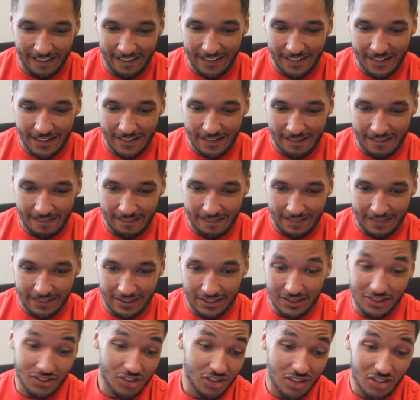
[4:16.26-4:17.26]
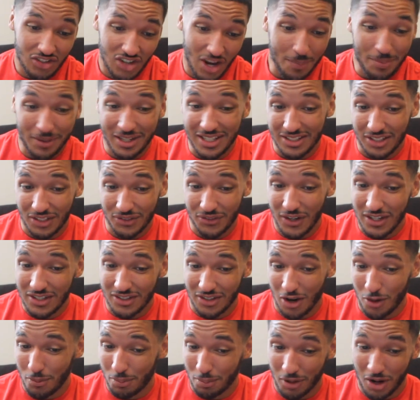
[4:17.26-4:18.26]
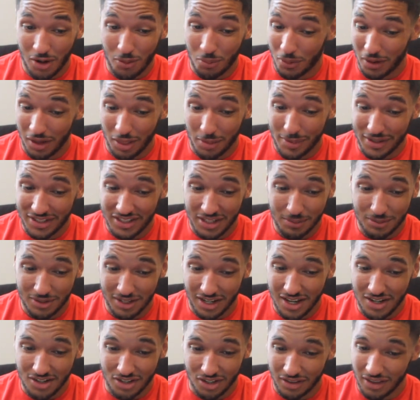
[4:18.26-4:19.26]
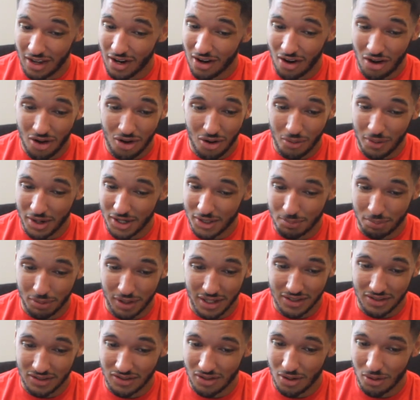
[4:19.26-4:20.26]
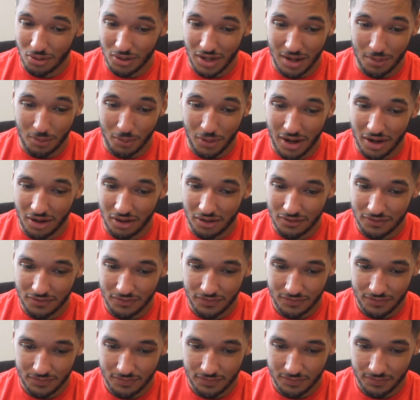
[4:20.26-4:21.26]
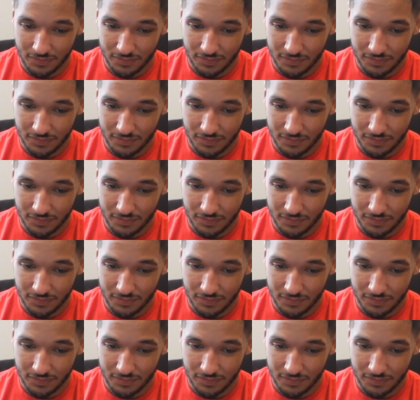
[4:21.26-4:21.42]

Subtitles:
Because the Japanese, let's face it, are one of the best teams in Asia. They always play so damn well. Do